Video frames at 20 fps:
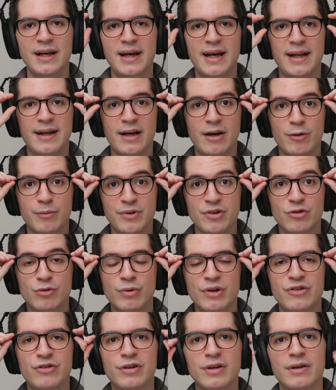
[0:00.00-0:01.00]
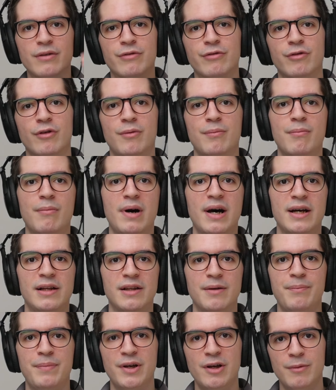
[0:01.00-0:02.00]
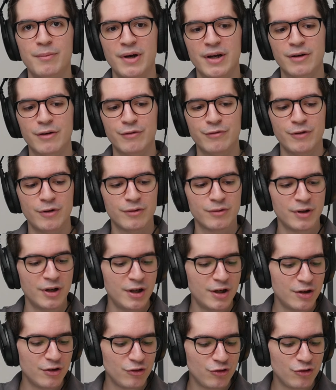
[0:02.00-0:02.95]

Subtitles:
and I'll be switching from my lapel microphone